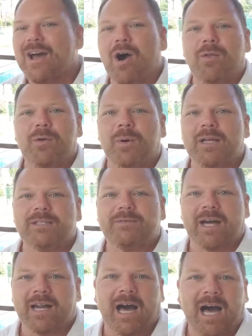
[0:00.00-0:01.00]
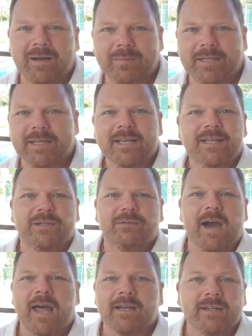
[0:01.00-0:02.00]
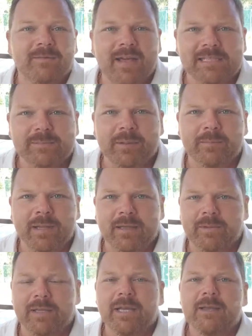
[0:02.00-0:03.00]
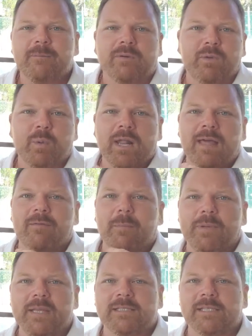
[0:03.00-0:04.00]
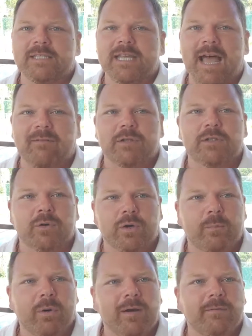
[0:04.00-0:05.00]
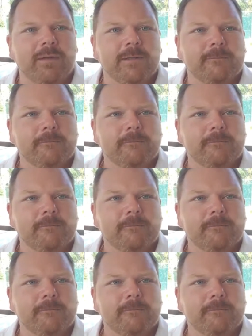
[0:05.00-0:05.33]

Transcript: Otherwise, you've got a hobby, you've got an investment maybe. But if you want to have a business, you have to turn a profit.